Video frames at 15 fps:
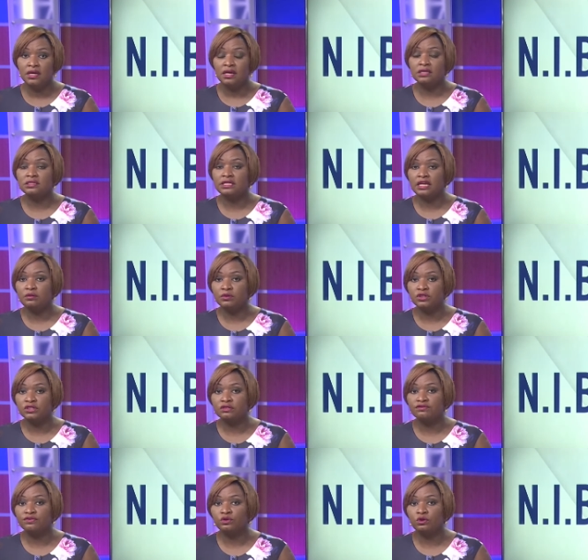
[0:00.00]
A statement
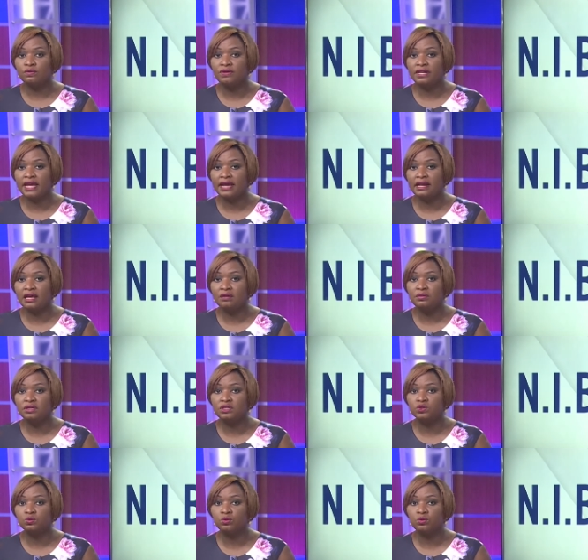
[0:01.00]
confirmed that NIB's